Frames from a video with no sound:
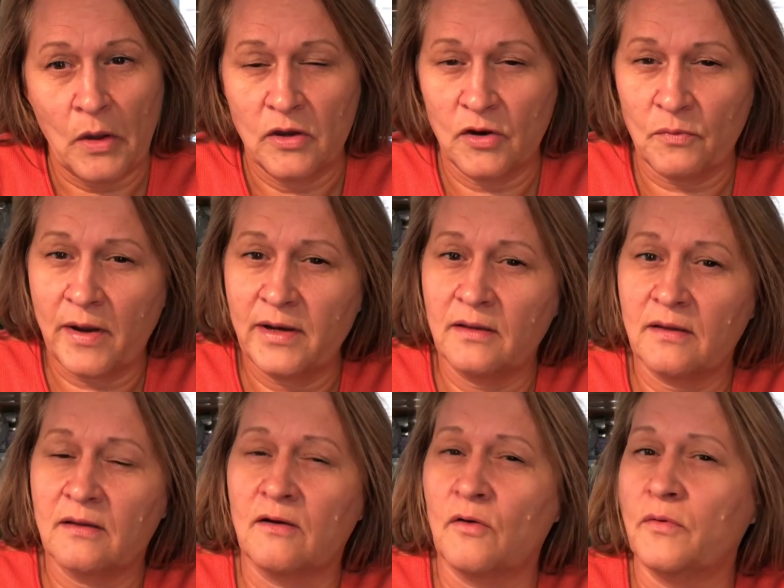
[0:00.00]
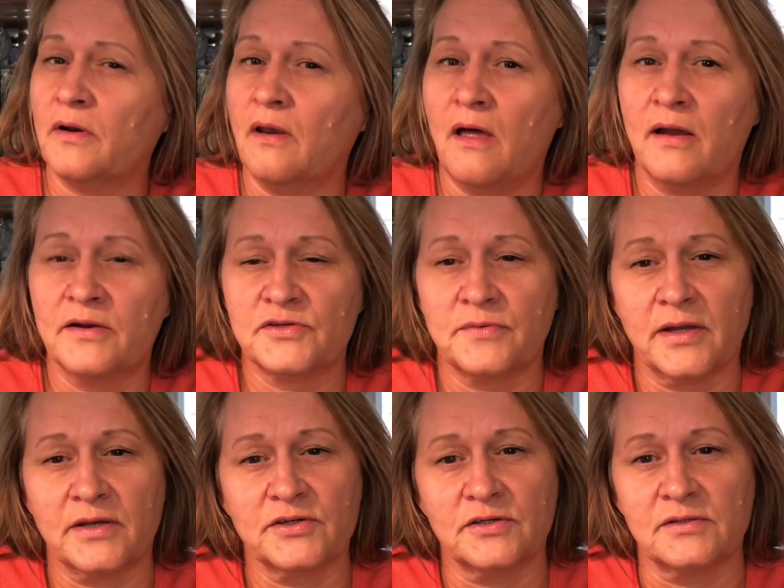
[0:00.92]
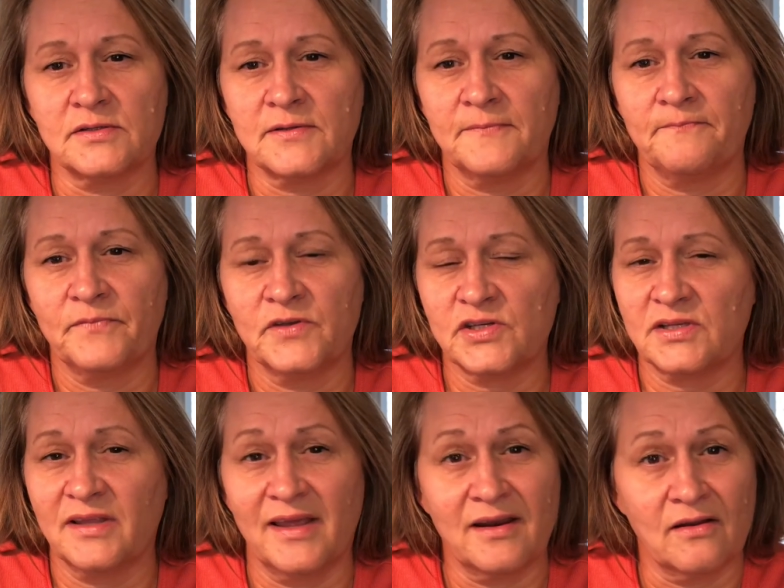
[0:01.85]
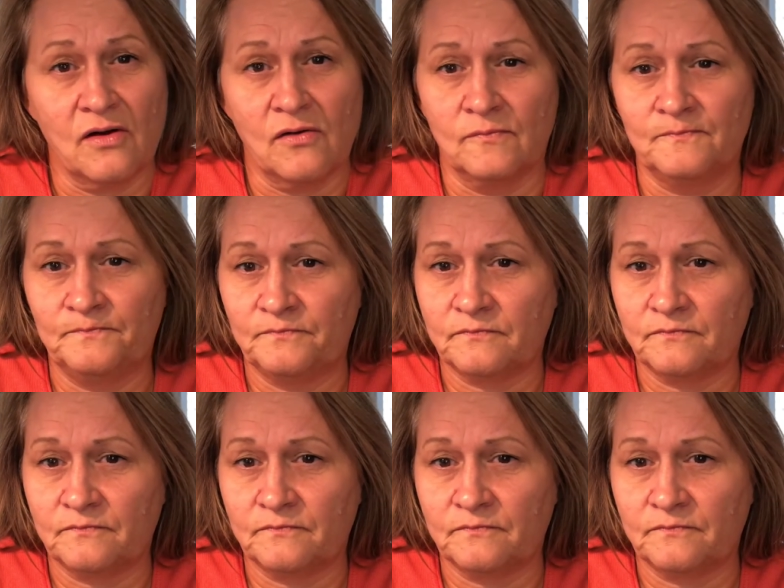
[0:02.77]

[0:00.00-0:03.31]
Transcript: Your writing can go in a lot of directions. Just let it go.